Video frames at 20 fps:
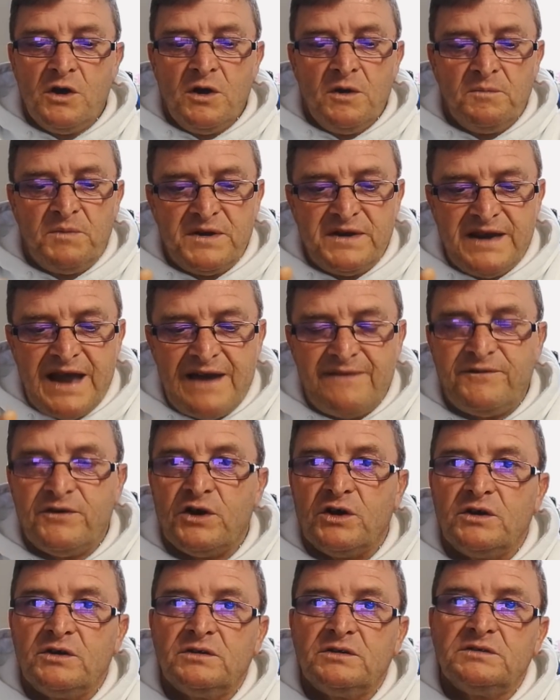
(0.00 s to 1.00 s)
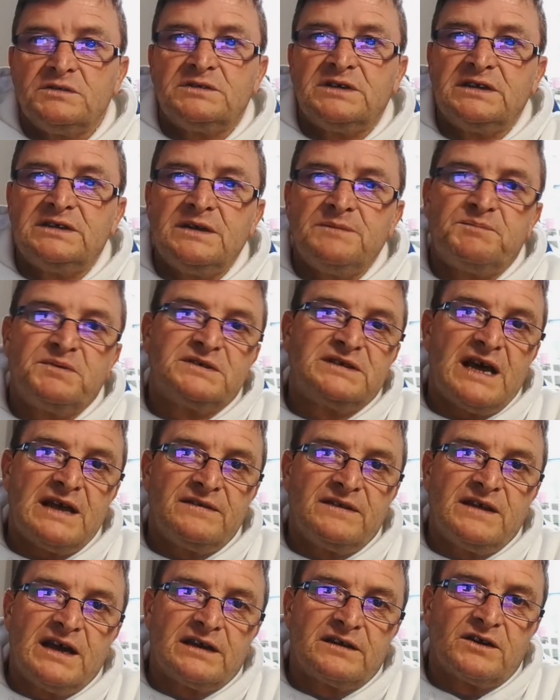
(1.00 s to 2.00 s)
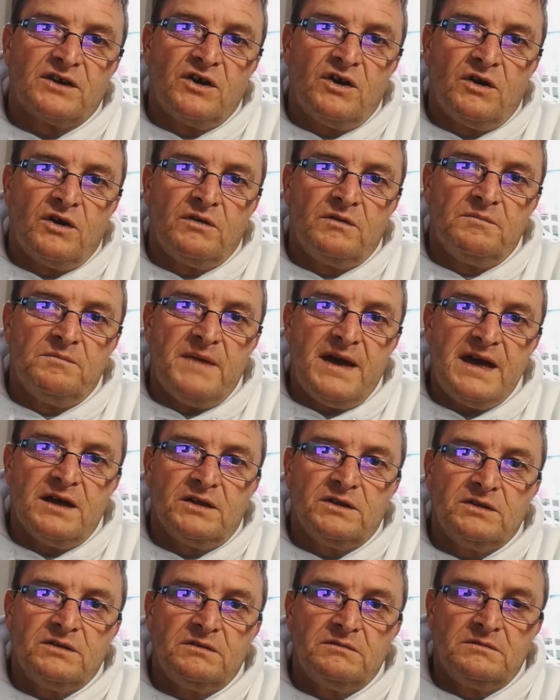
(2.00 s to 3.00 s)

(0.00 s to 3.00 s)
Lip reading: but never did they pretend they hadn't got mail.